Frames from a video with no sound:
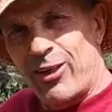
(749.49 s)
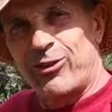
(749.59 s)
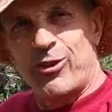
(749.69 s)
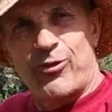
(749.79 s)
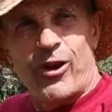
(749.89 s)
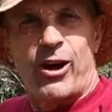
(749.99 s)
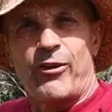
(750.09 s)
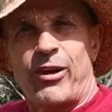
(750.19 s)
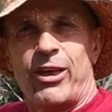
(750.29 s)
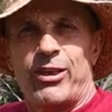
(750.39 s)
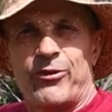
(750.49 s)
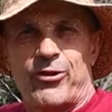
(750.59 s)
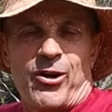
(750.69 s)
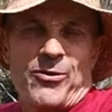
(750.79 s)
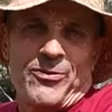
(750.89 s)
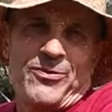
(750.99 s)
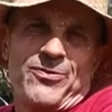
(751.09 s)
so far away from